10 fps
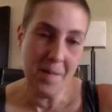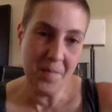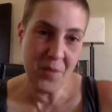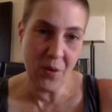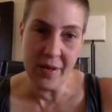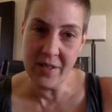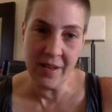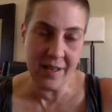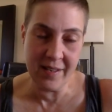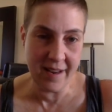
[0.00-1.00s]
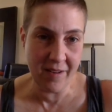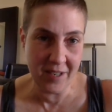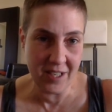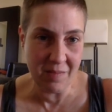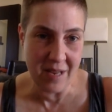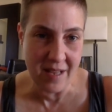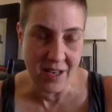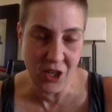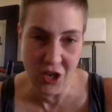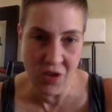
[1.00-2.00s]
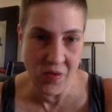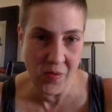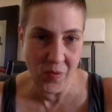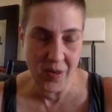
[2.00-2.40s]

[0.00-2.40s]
So it's astounding to me that Chu